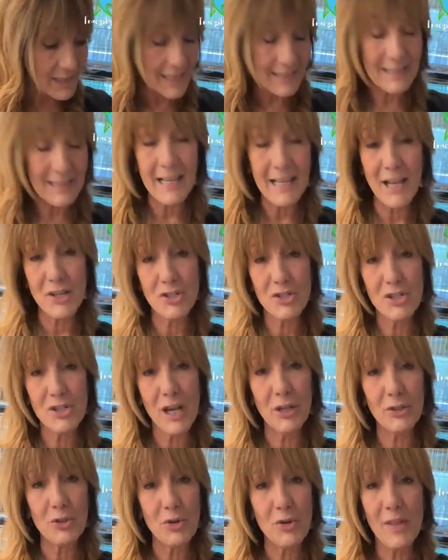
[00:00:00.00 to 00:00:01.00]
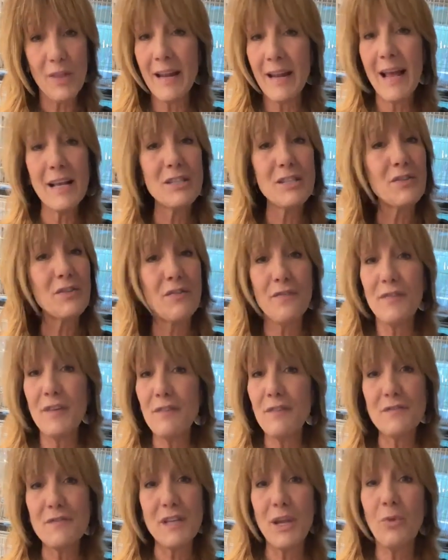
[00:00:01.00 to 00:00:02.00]
let's say, a shelter that has
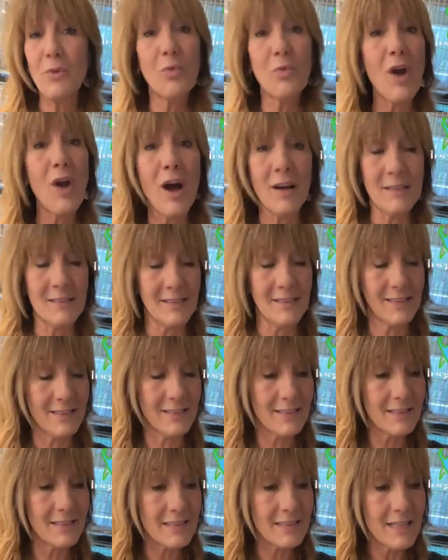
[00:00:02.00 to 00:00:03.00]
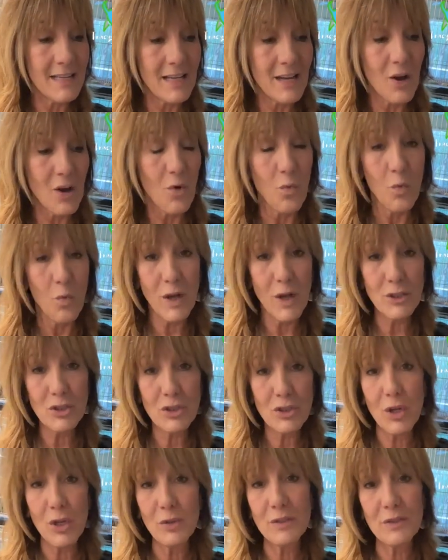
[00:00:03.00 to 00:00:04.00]
50 runs.
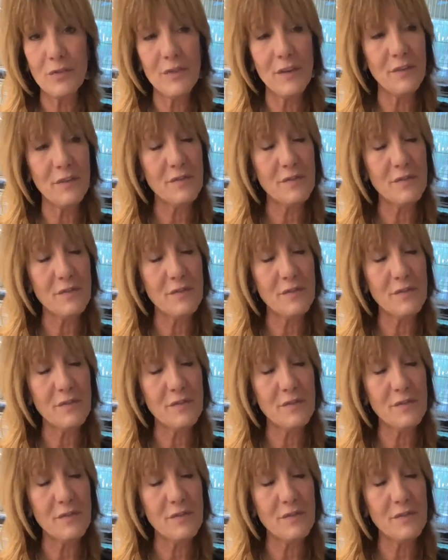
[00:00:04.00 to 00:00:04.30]
Once those